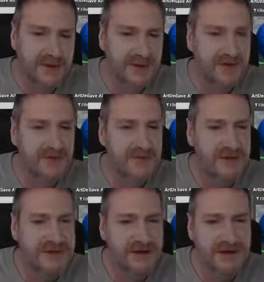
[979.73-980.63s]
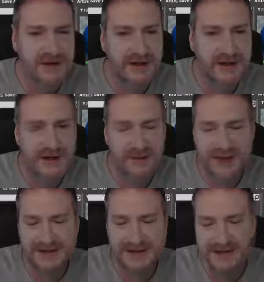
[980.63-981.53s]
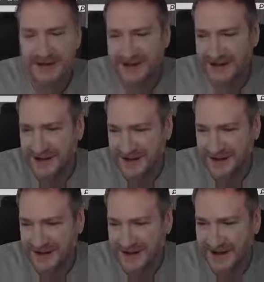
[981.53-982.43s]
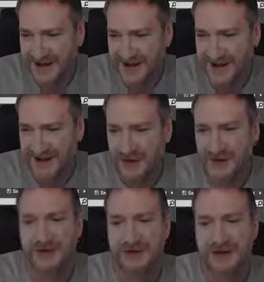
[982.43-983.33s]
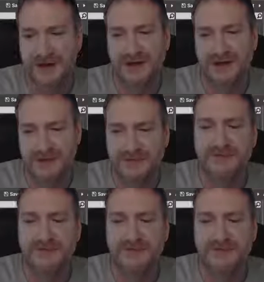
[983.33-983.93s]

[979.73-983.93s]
Plug that into opacity. Cool, yeah.